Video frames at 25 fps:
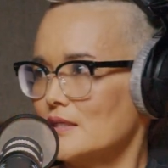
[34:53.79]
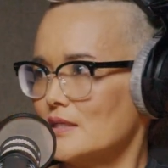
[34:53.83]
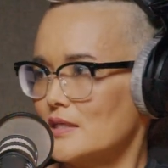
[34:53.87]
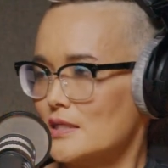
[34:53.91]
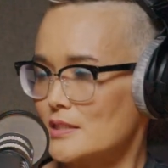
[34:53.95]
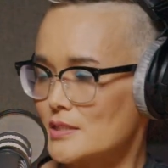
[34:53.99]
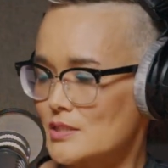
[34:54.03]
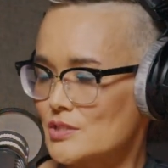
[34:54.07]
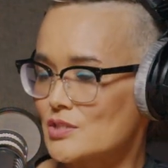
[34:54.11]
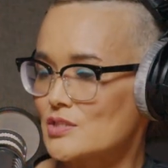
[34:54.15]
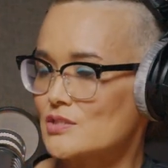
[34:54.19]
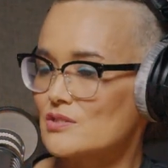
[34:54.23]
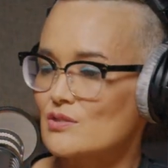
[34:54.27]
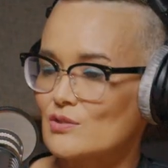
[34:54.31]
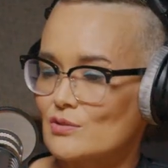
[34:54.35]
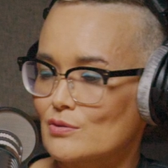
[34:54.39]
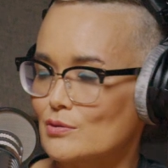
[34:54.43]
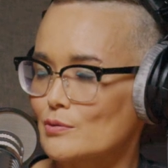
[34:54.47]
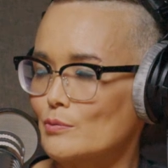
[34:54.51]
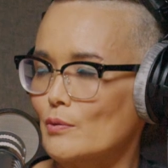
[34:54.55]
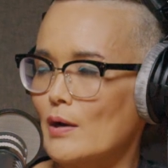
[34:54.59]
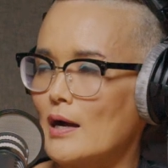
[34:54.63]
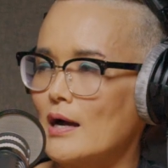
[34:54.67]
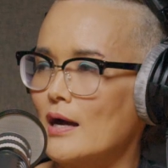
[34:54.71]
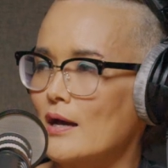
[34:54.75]
It's just who
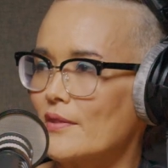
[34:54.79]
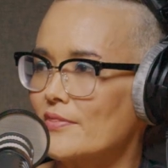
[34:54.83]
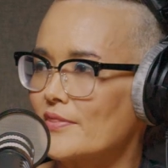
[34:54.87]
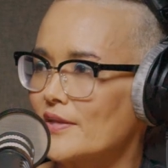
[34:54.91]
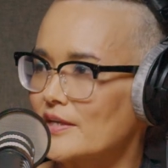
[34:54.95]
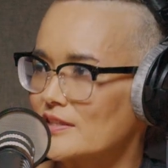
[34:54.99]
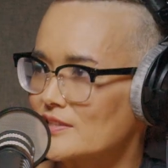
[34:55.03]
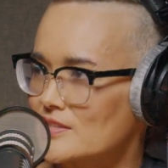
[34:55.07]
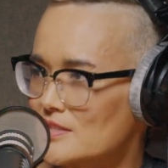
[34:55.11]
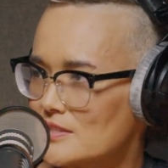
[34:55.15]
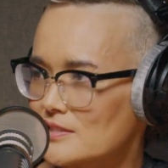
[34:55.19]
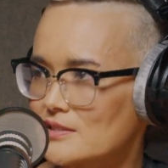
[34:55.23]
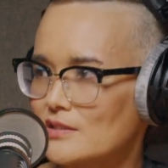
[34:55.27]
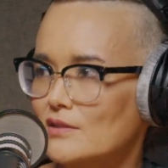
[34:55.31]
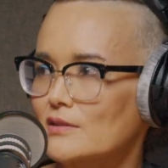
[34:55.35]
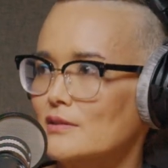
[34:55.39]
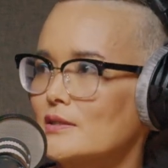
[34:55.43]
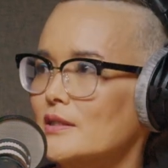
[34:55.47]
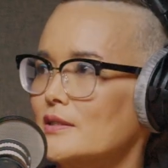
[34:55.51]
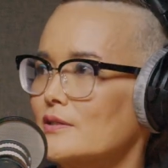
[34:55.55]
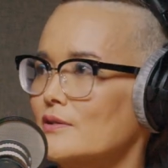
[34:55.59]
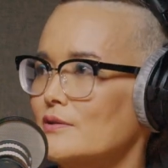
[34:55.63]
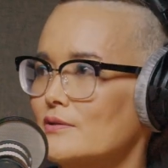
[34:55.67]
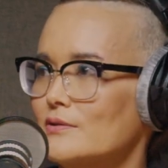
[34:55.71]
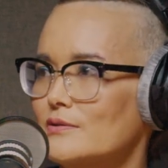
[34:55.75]
you are. They just don't
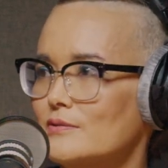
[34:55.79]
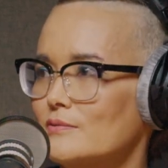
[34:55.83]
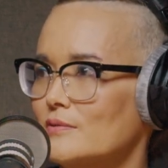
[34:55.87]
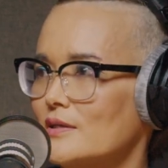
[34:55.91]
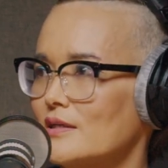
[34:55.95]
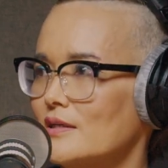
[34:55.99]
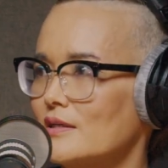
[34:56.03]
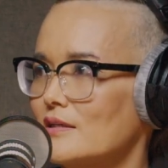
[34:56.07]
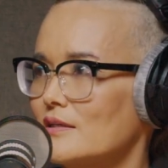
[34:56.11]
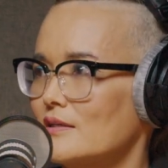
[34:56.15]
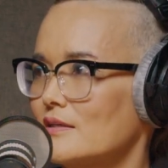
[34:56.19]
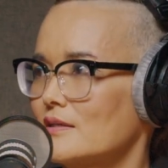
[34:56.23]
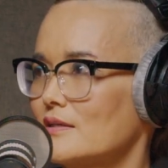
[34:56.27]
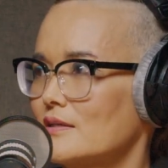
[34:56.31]
like who you are.